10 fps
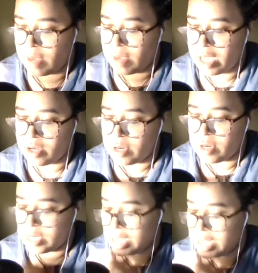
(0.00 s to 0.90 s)
do
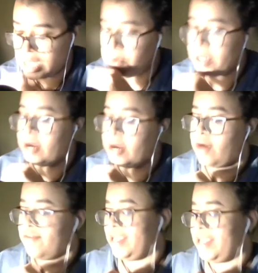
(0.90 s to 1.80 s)
understand the point of
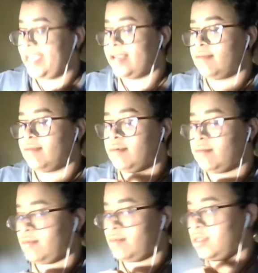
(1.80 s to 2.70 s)
like,
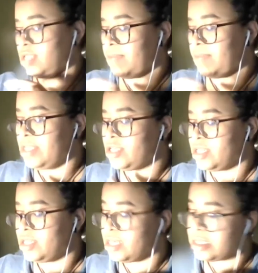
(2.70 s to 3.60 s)
because they mention
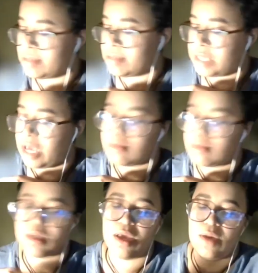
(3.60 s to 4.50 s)
this sometimes.
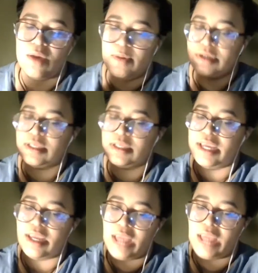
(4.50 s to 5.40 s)
Whereas it's like
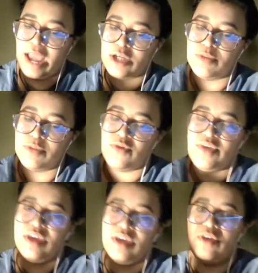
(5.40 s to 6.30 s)
in an action
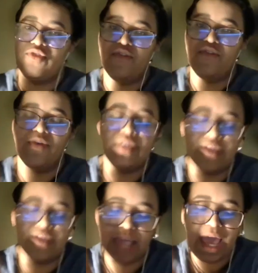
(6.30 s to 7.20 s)
movie, you're so focused
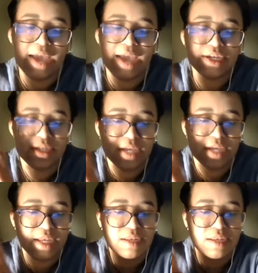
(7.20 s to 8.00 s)
on the action that,